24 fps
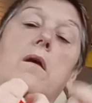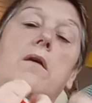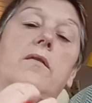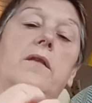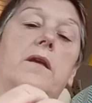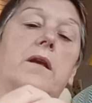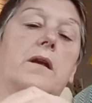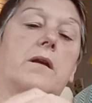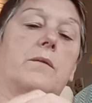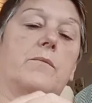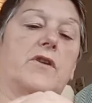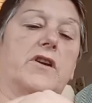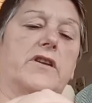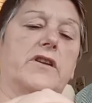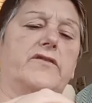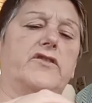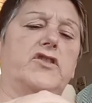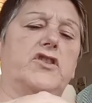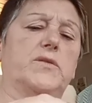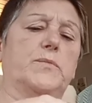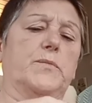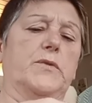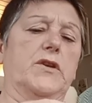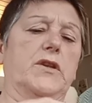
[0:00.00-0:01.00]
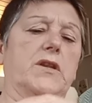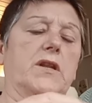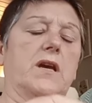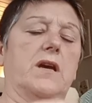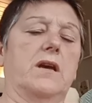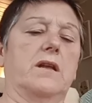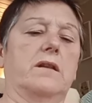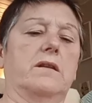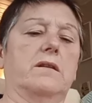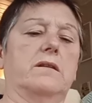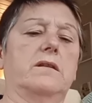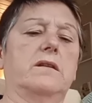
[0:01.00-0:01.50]
I think I might just put
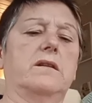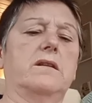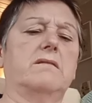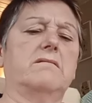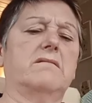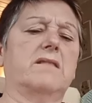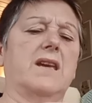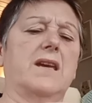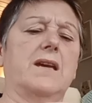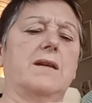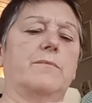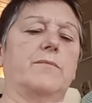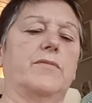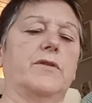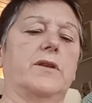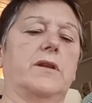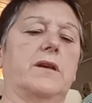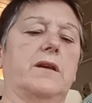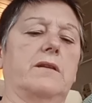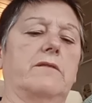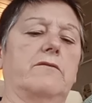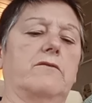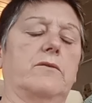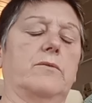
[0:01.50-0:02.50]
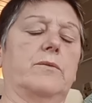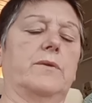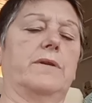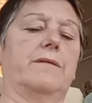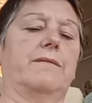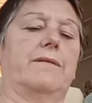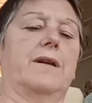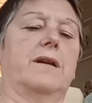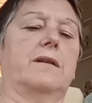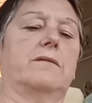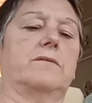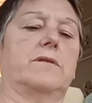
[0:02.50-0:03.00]
that, no, I can't put that the wrong
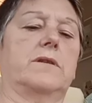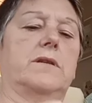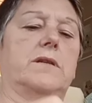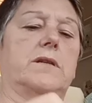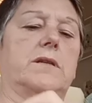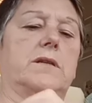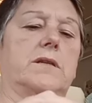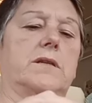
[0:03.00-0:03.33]
way around.